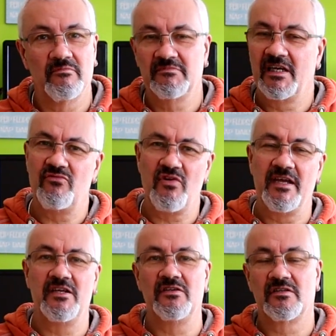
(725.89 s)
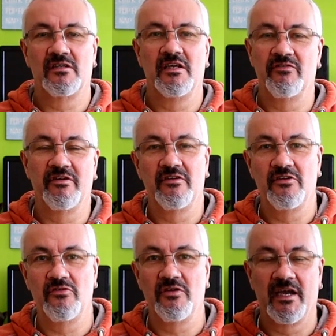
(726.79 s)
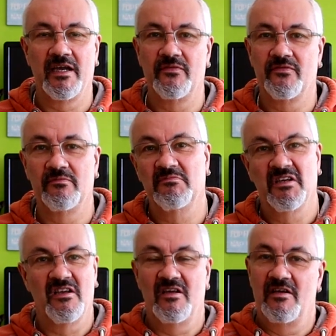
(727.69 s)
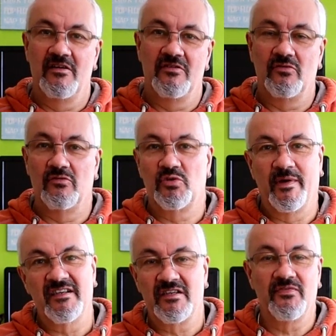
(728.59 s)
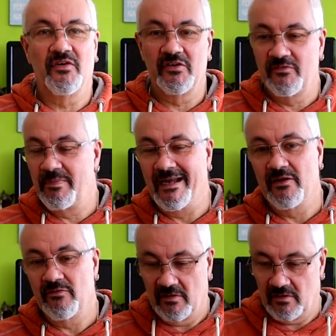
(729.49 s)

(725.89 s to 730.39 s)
They range here in the UK from sort of £25.